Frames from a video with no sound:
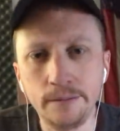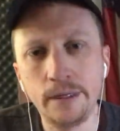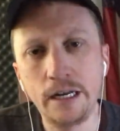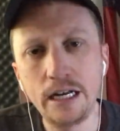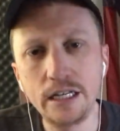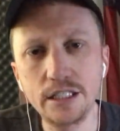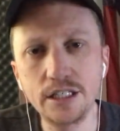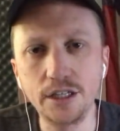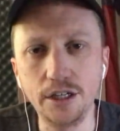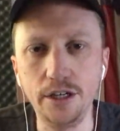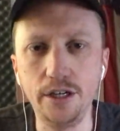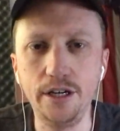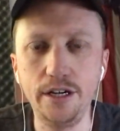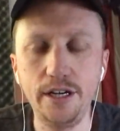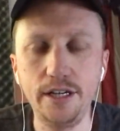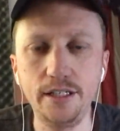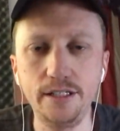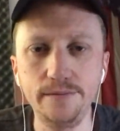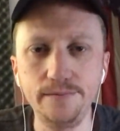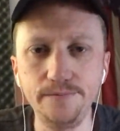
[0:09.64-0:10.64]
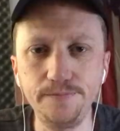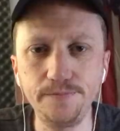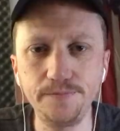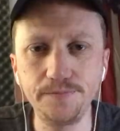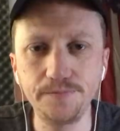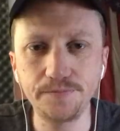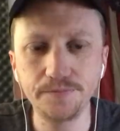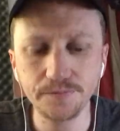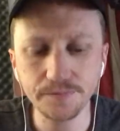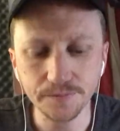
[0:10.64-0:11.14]
That's good.
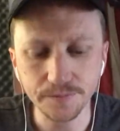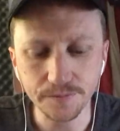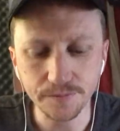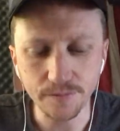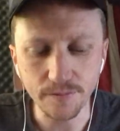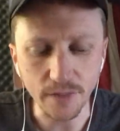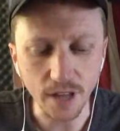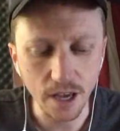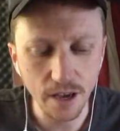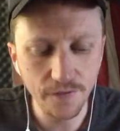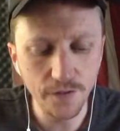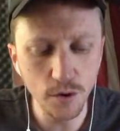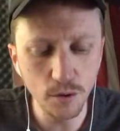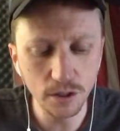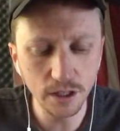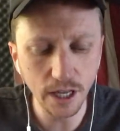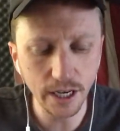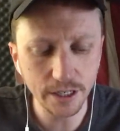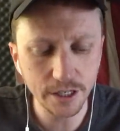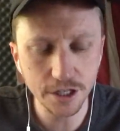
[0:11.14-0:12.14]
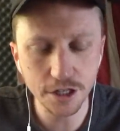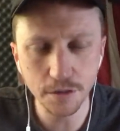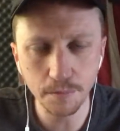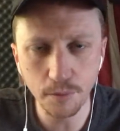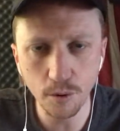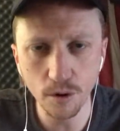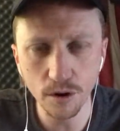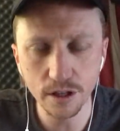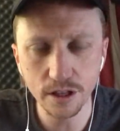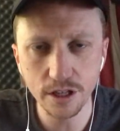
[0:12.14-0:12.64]
If you would like to
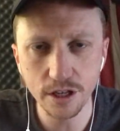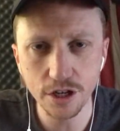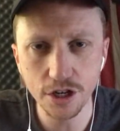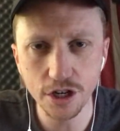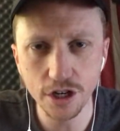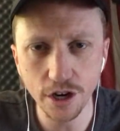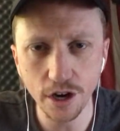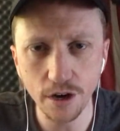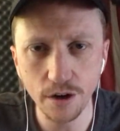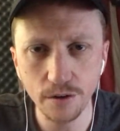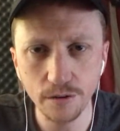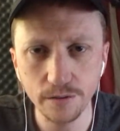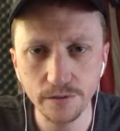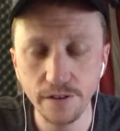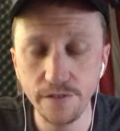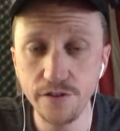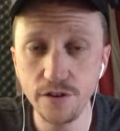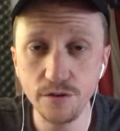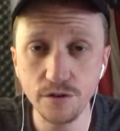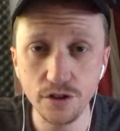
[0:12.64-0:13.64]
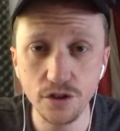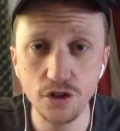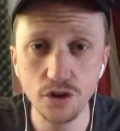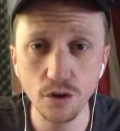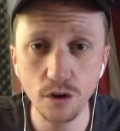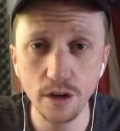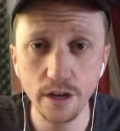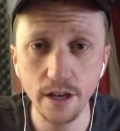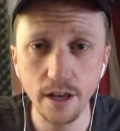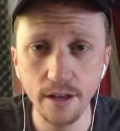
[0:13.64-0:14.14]
support this show, if you
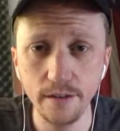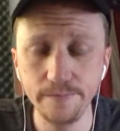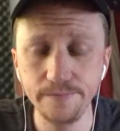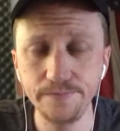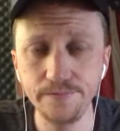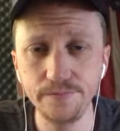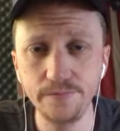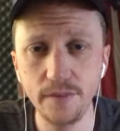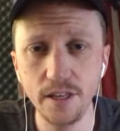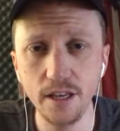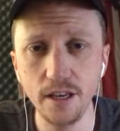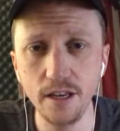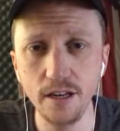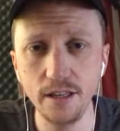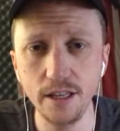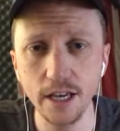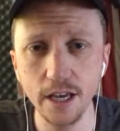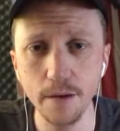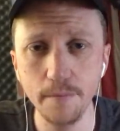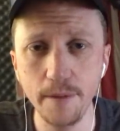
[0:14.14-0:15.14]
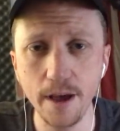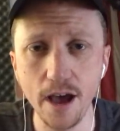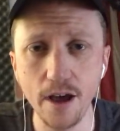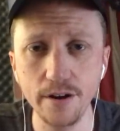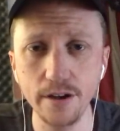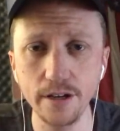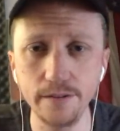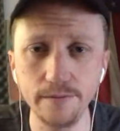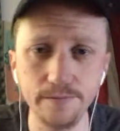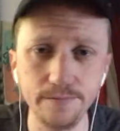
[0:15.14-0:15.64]
enjoy it, then think about
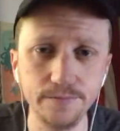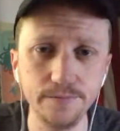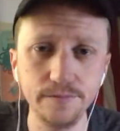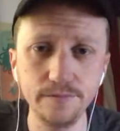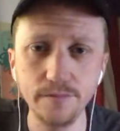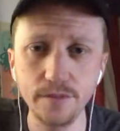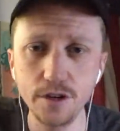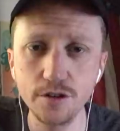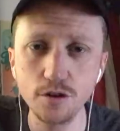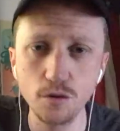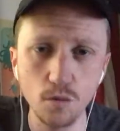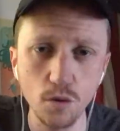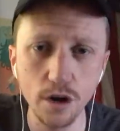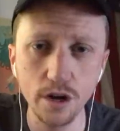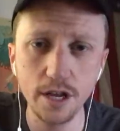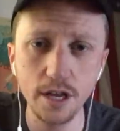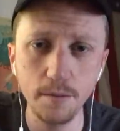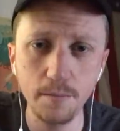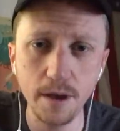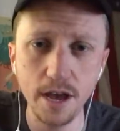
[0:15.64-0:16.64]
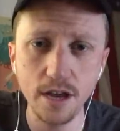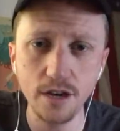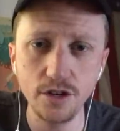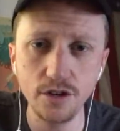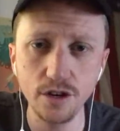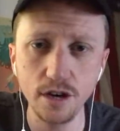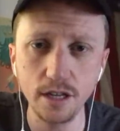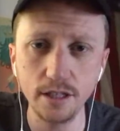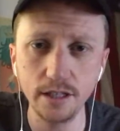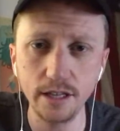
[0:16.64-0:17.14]
it. There's a working
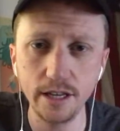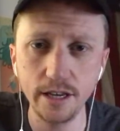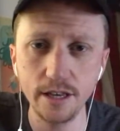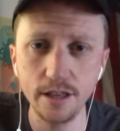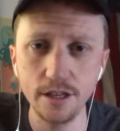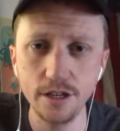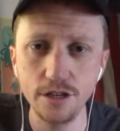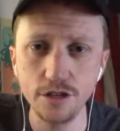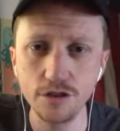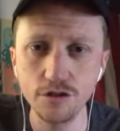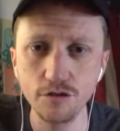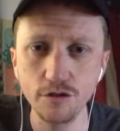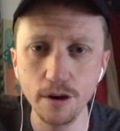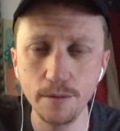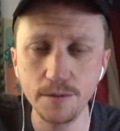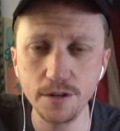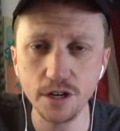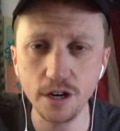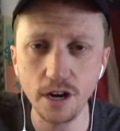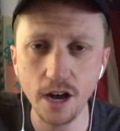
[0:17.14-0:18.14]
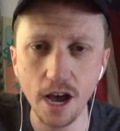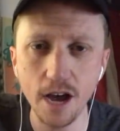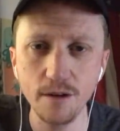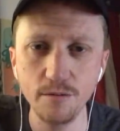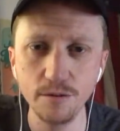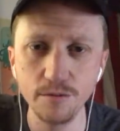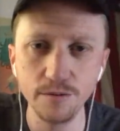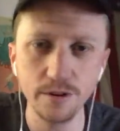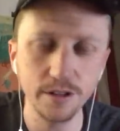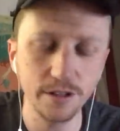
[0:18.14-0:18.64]
Patreon link in the description. I
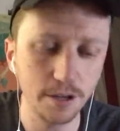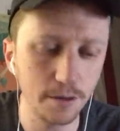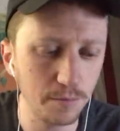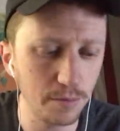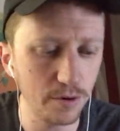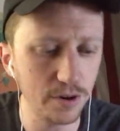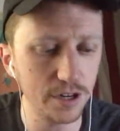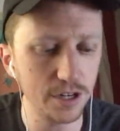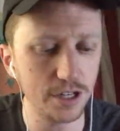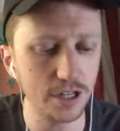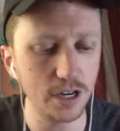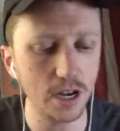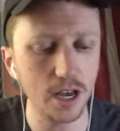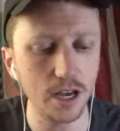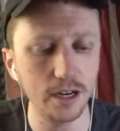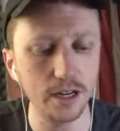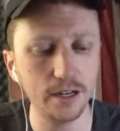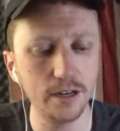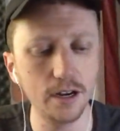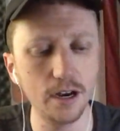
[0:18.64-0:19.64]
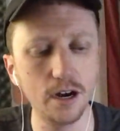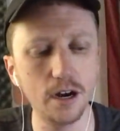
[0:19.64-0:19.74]
would really appreciate it.